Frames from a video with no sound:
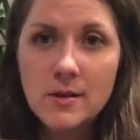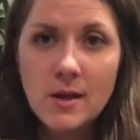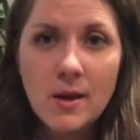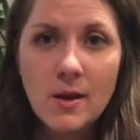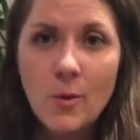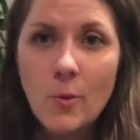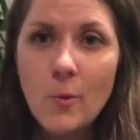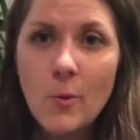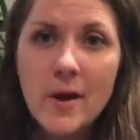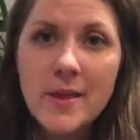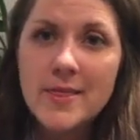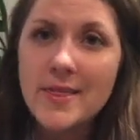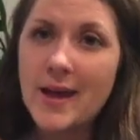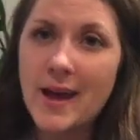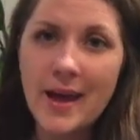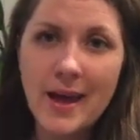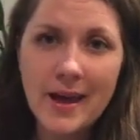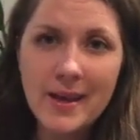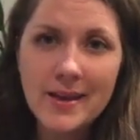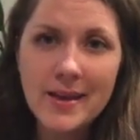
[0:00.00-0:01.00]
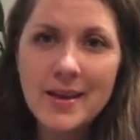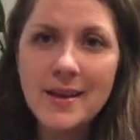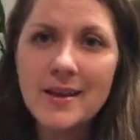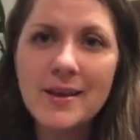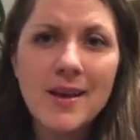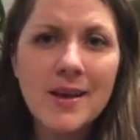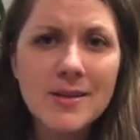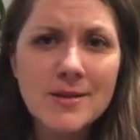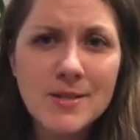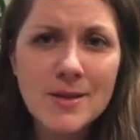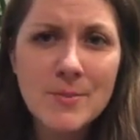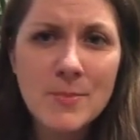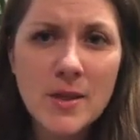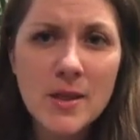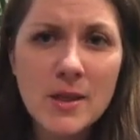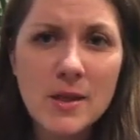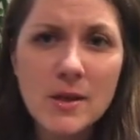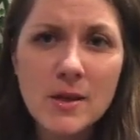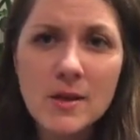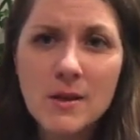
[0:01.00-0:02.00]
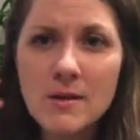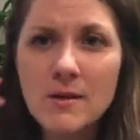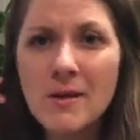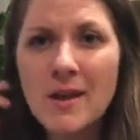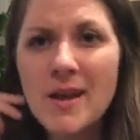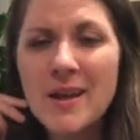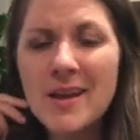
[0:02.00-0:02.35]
Like, what the heck? He can't sleep either.